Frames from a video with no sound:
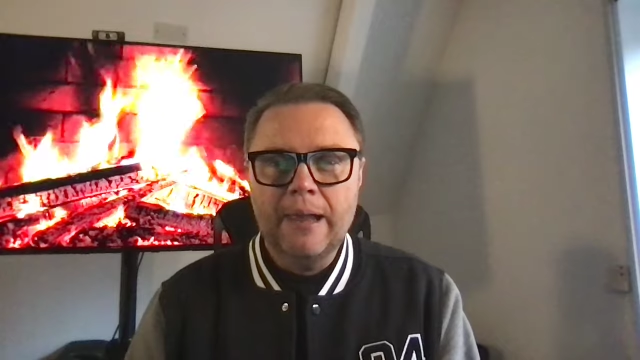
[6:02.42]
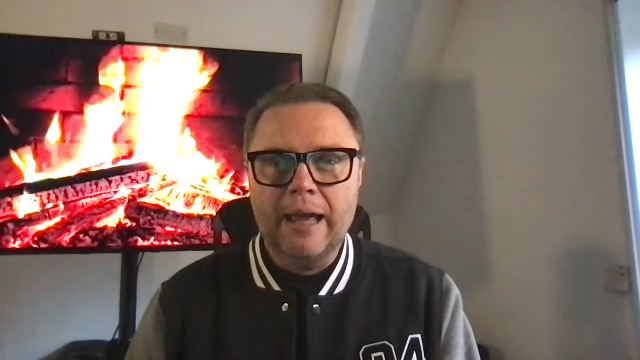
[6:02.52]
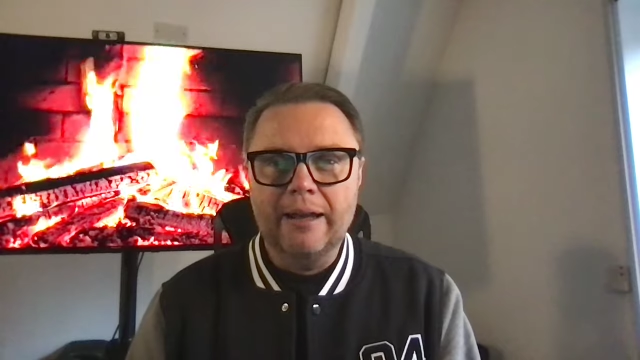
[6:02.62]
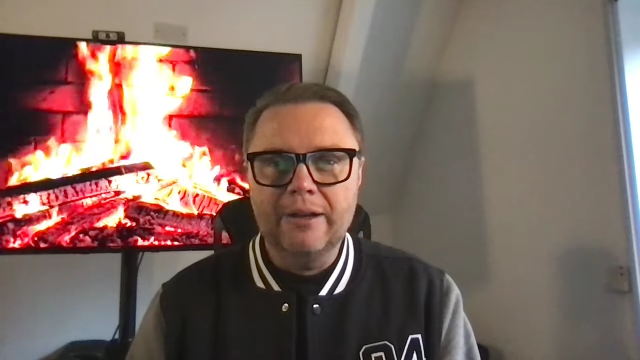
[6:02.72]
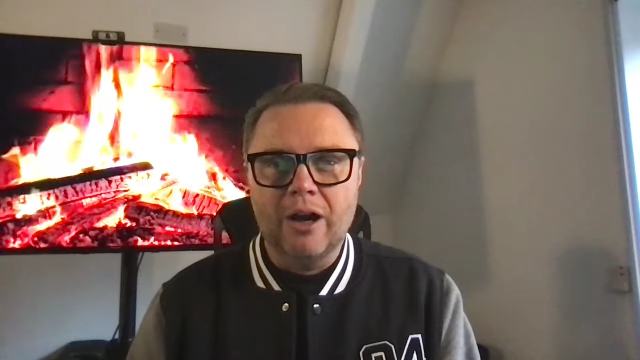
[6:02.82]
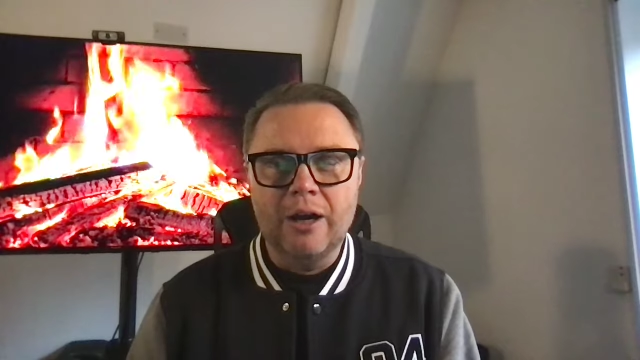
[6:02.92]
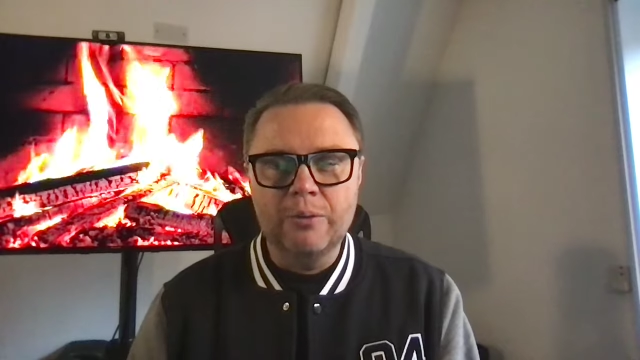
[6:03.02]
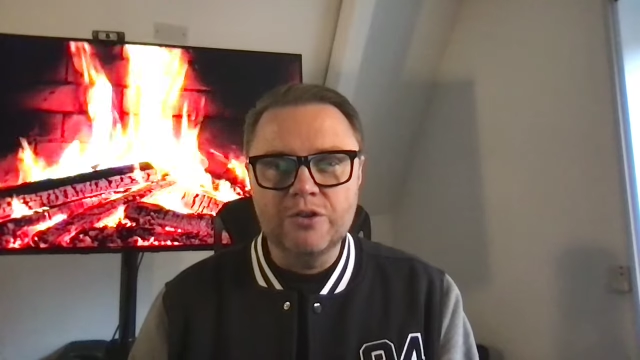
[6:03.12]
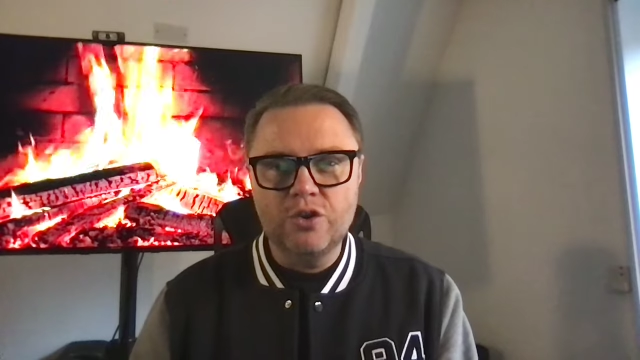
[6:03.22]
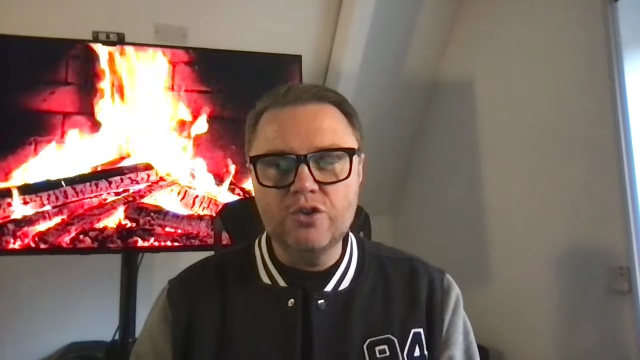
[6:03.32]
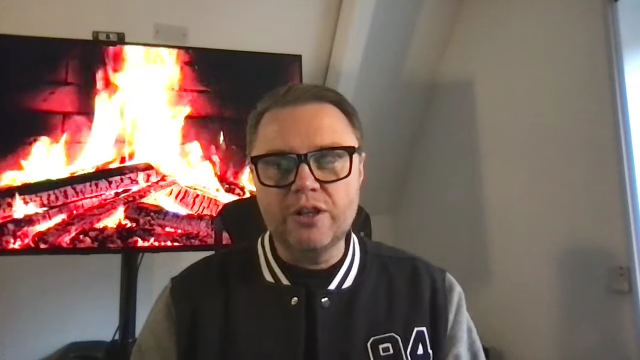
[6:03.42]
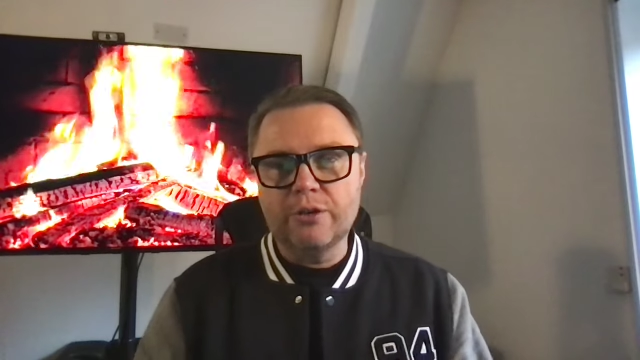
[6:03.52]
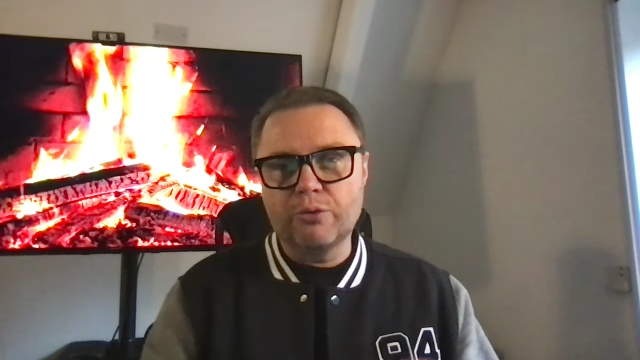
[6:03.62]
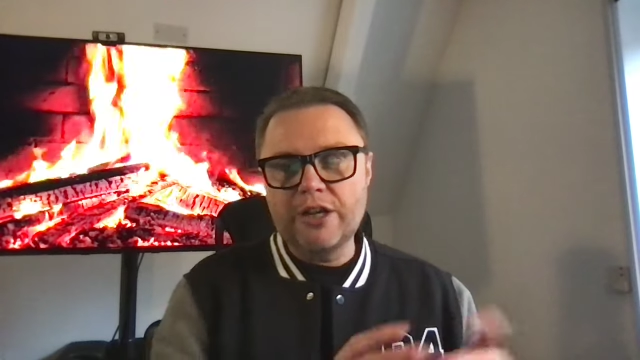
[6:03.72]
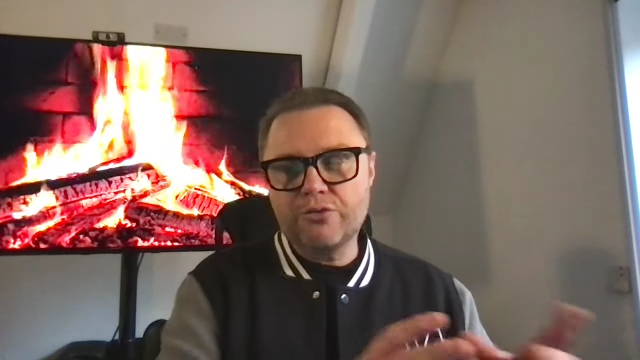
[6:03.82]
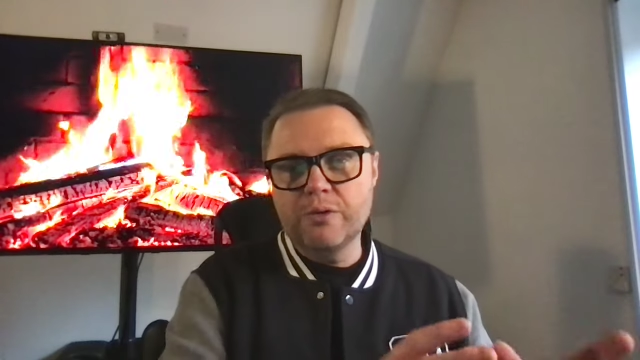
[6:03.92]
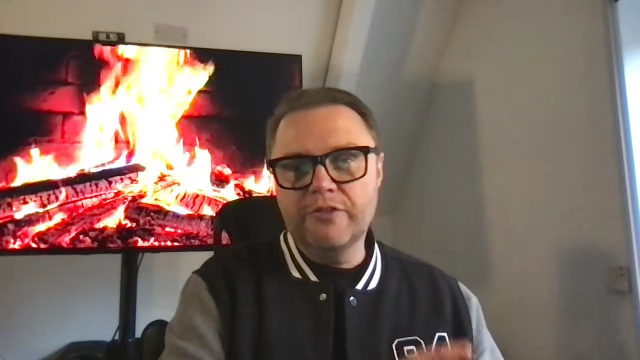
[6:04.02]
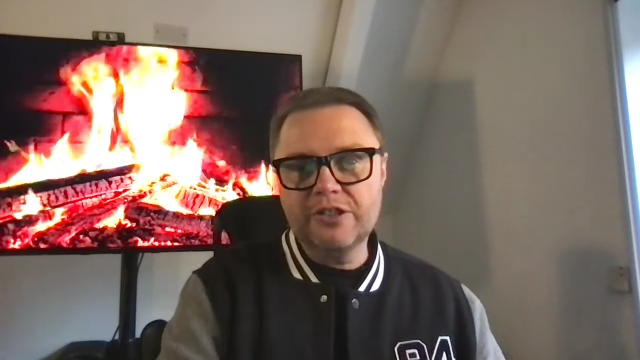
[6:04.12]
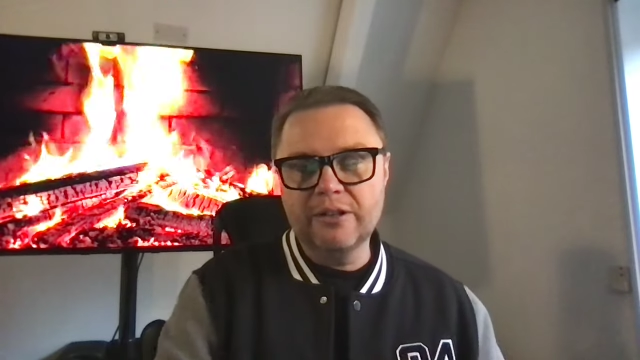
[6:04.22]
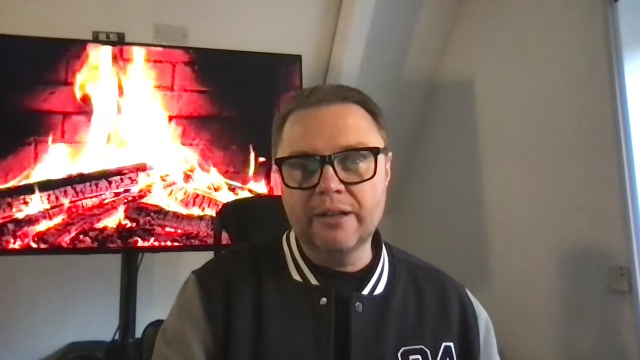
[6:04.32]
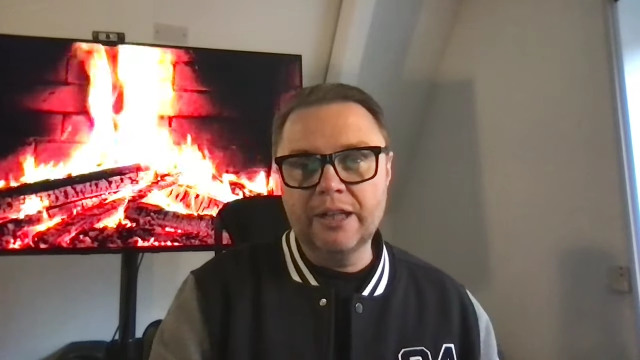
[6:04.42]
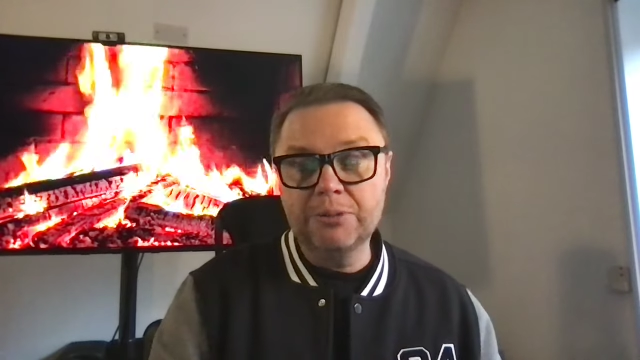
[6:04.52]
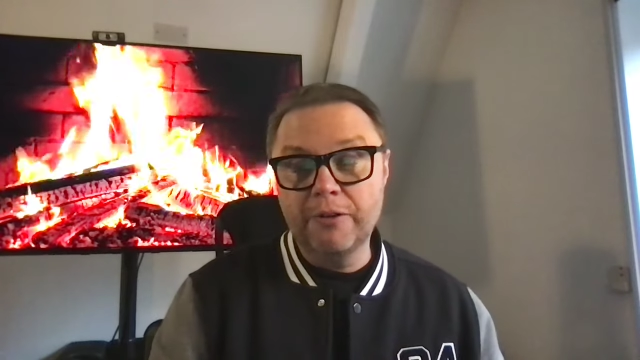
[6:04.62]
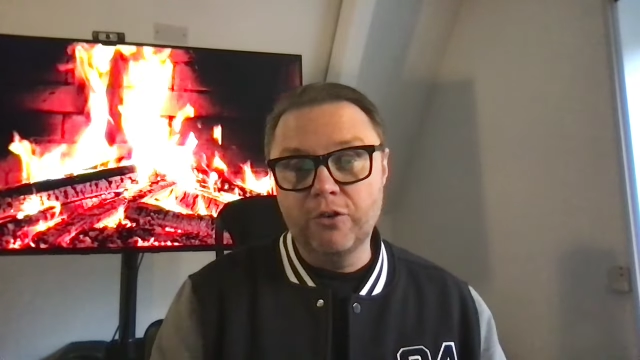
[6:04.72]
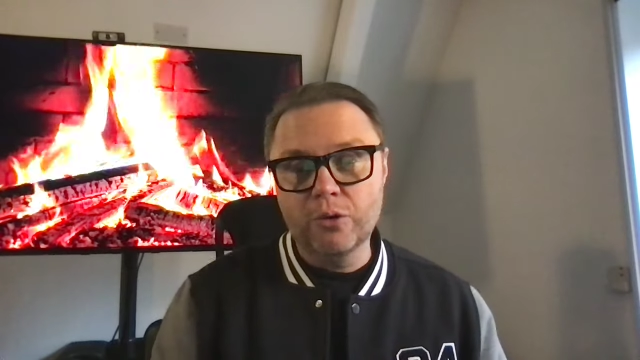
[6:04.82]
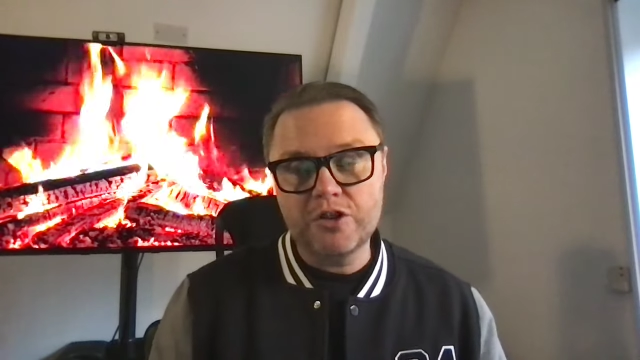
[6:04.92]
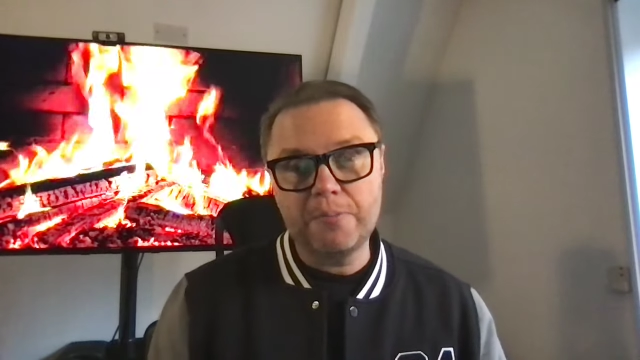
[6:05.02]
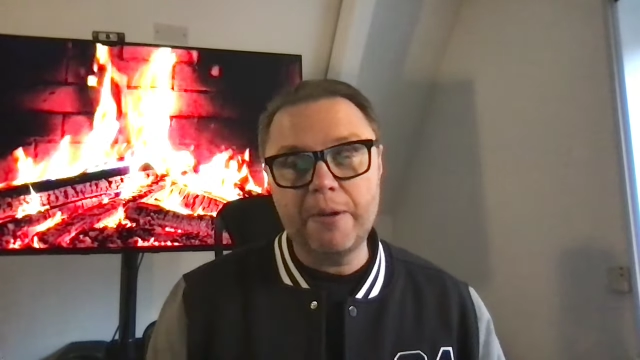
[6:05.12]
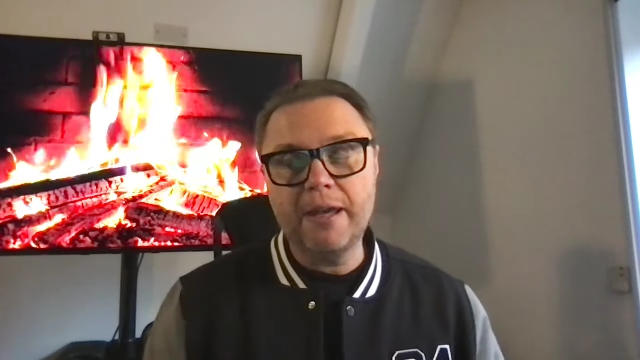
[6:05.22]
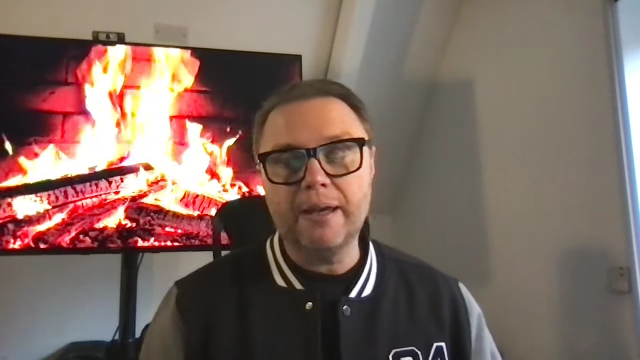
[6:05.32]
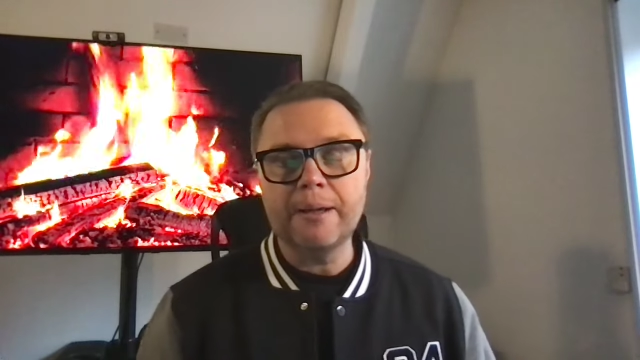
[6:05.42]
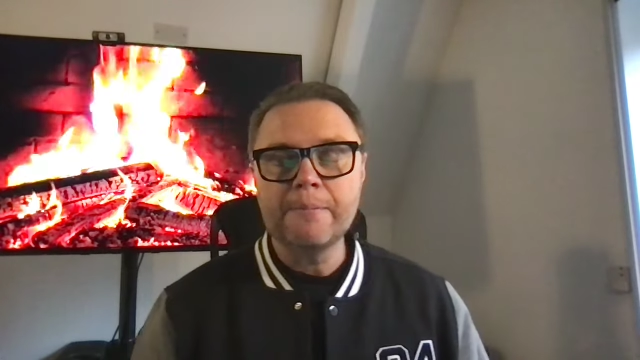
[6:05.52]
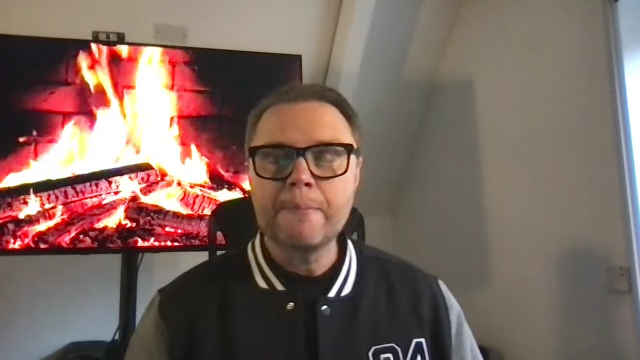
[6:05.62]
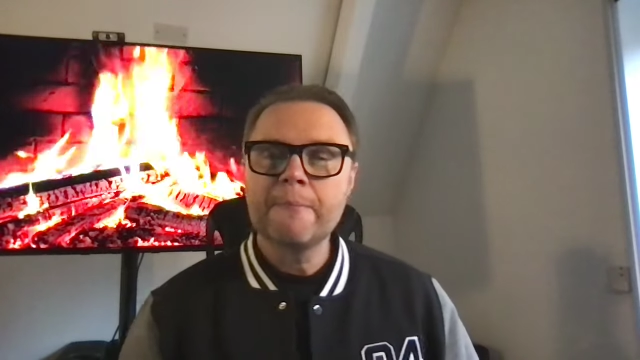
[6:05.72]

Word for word: and I was using the restroom facilities before speaking